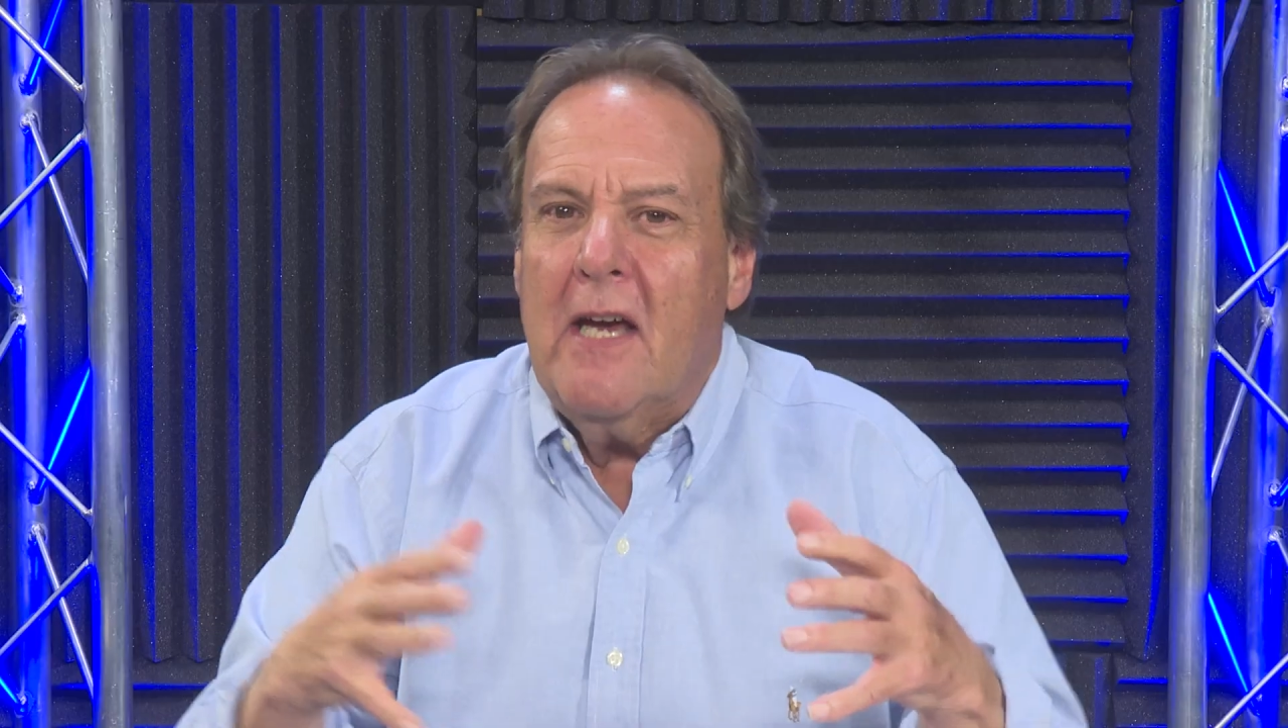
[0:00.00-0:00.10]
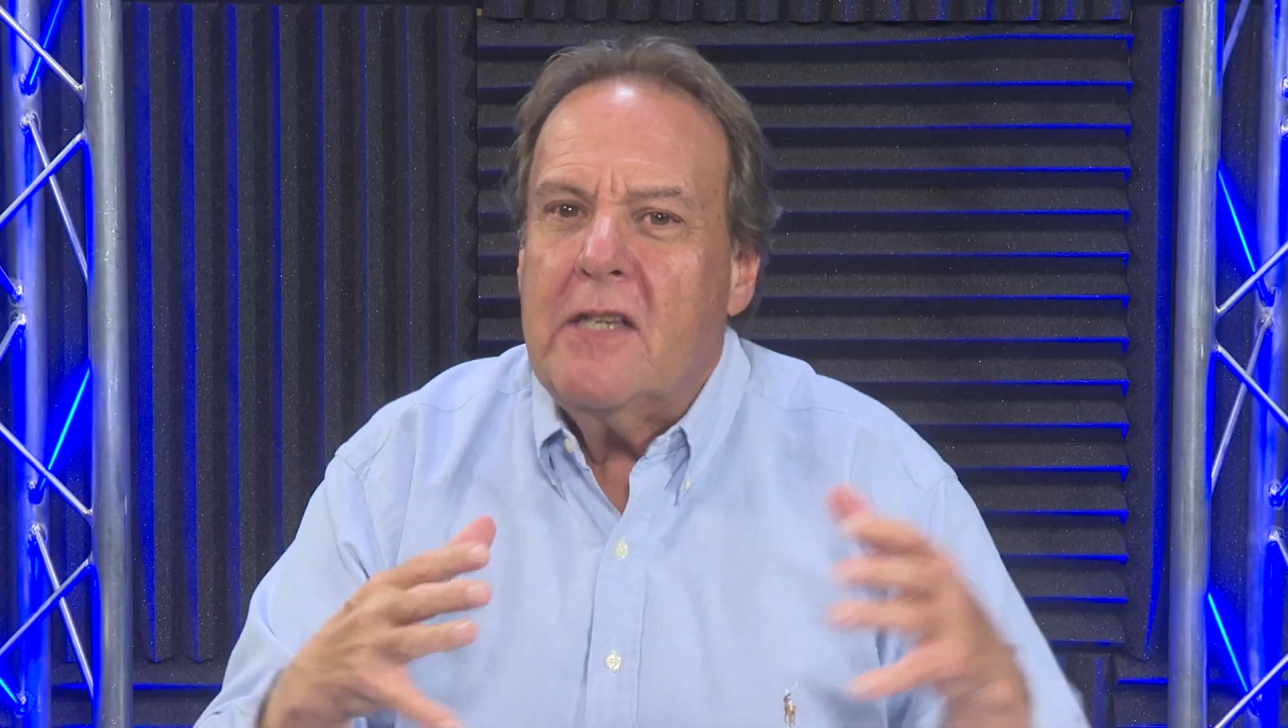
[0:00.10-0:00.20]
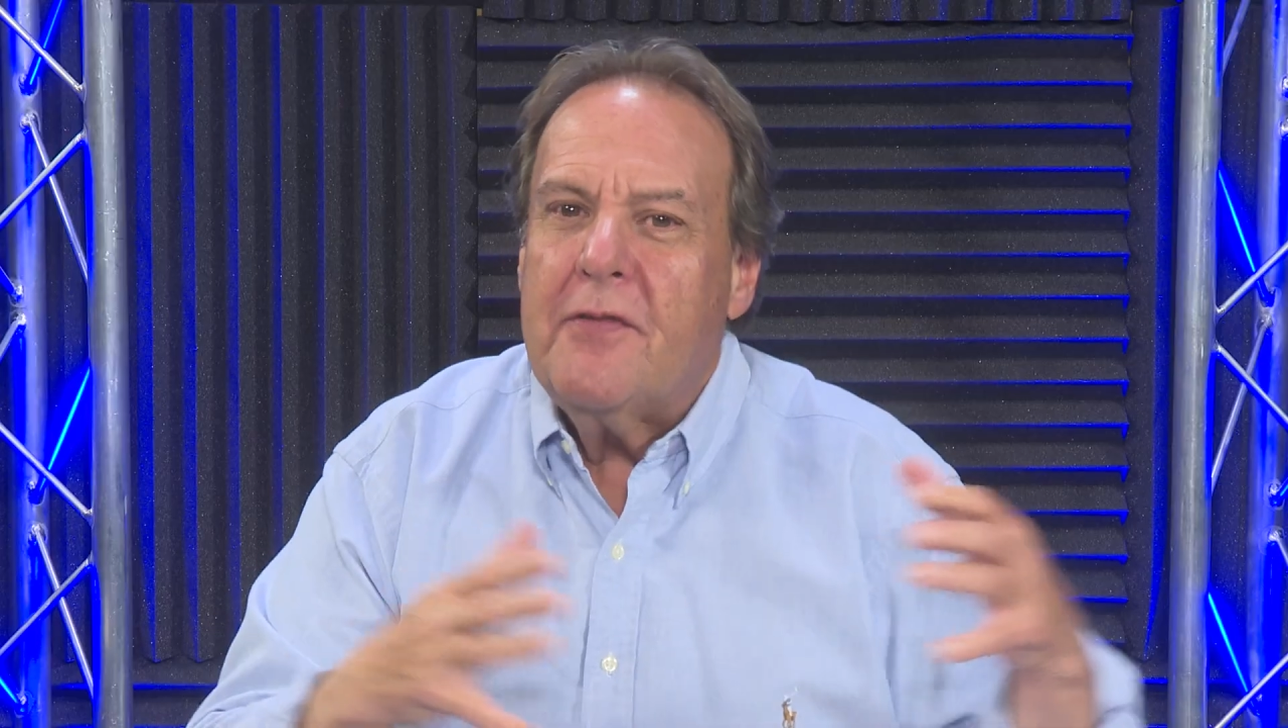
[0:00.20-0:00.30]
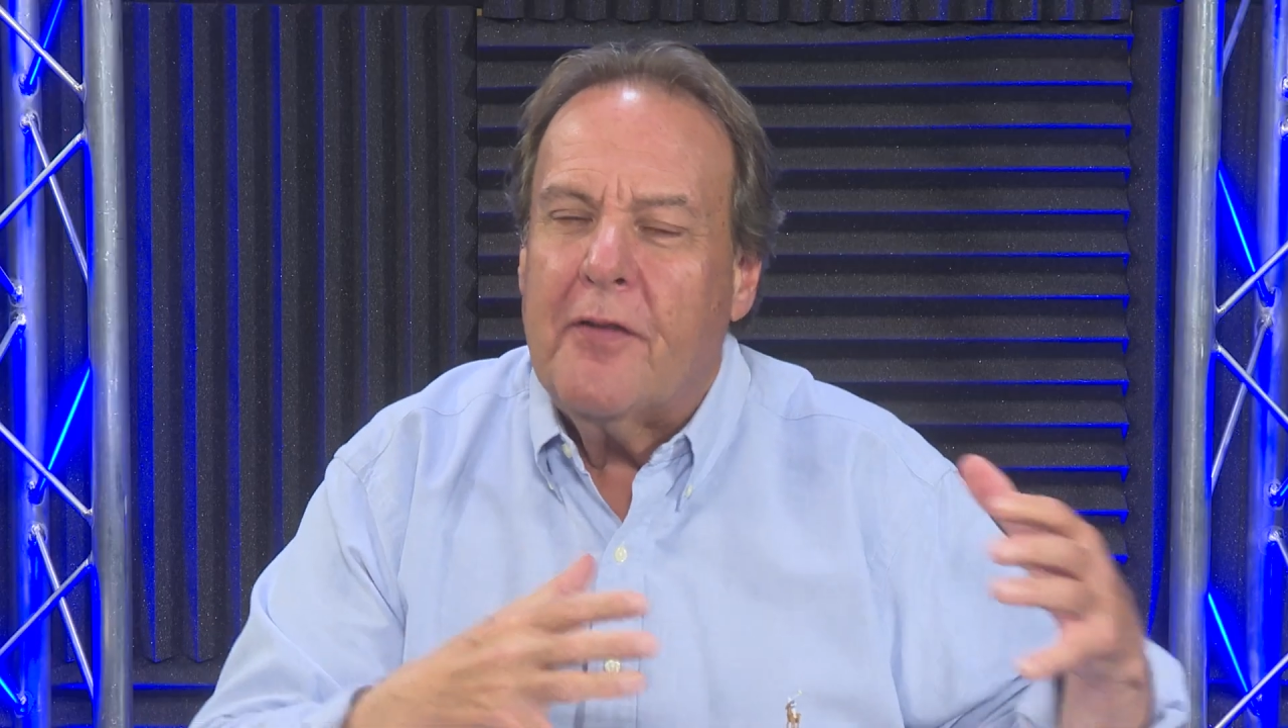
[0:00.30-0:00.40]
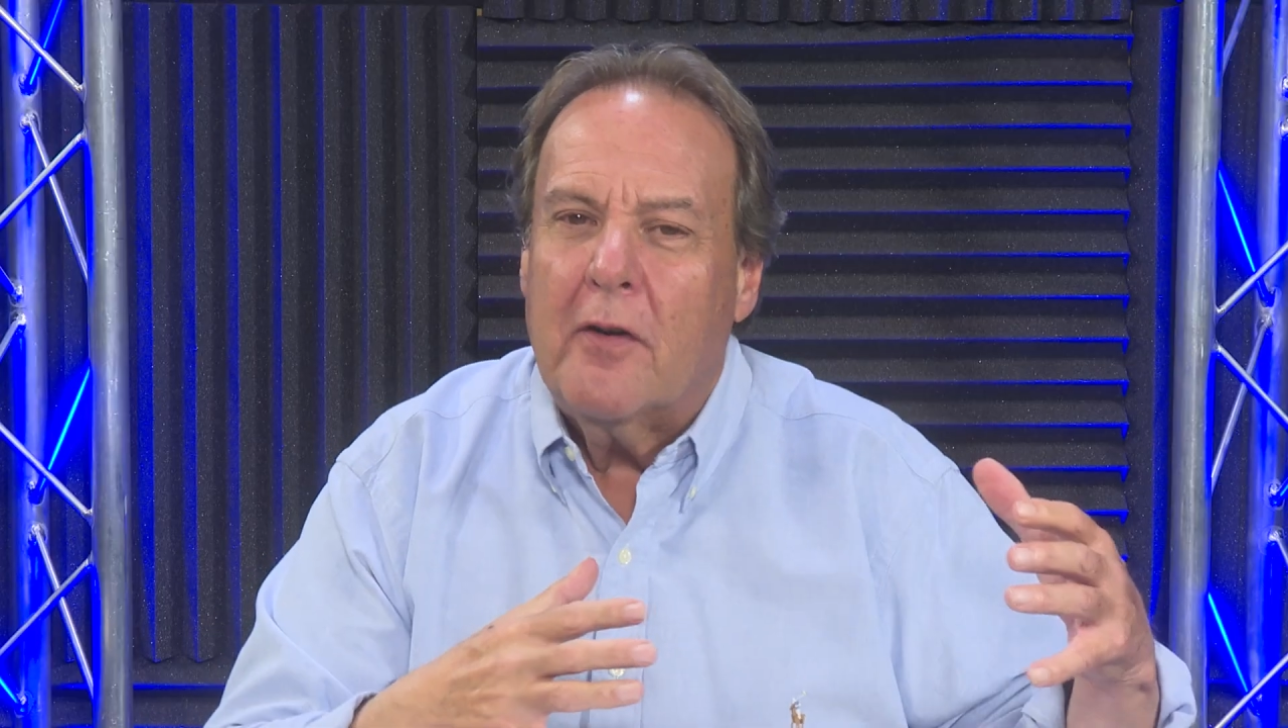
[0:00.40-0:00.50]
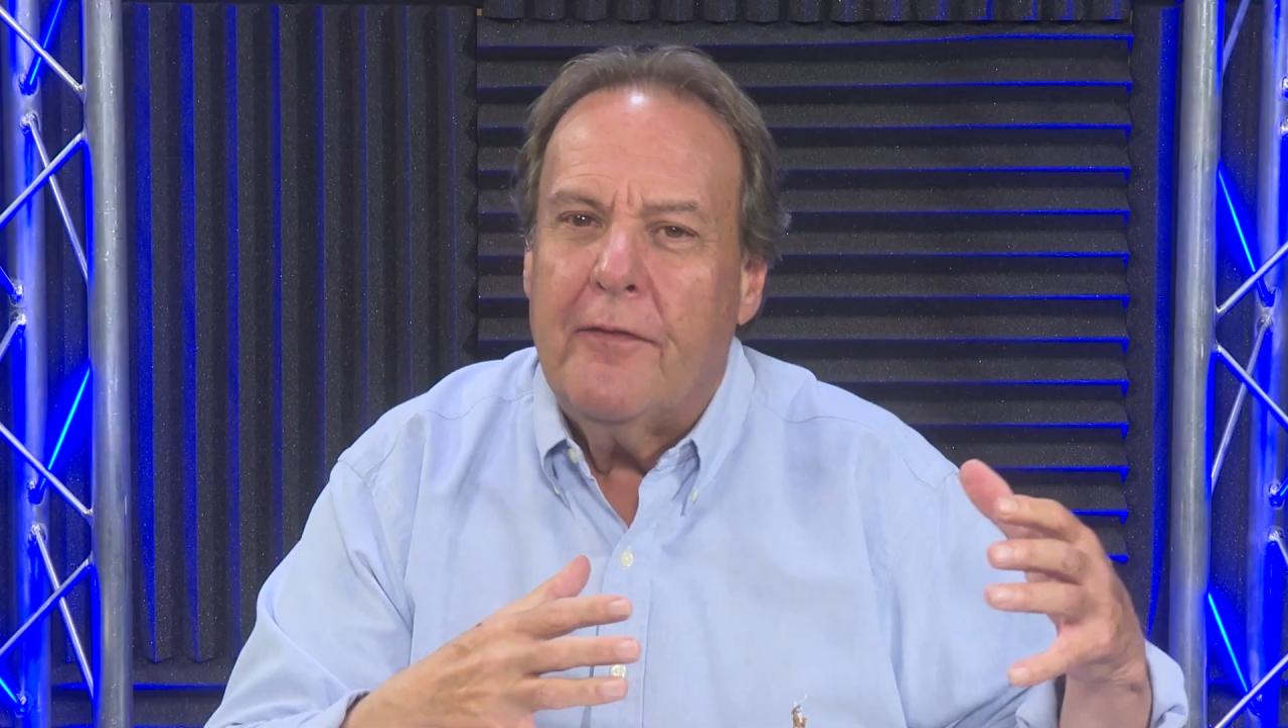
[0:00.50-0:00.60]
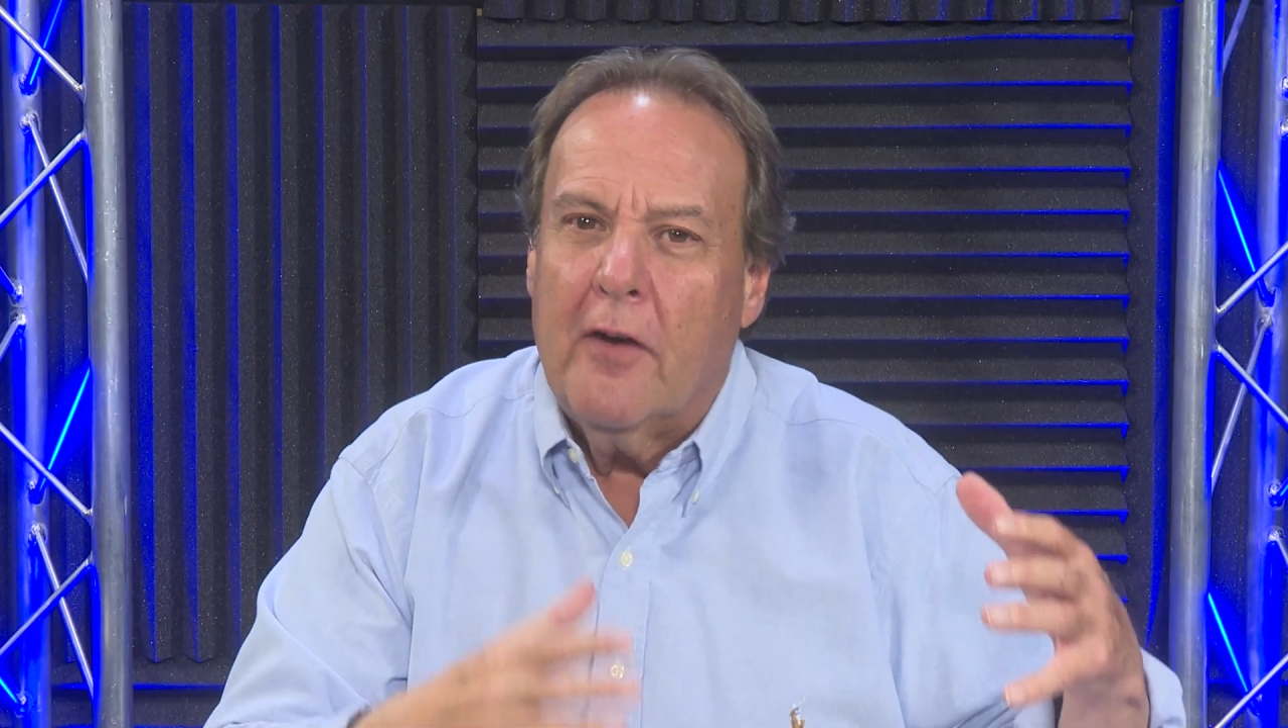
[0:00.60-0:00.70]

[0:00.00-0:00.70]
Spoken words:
does for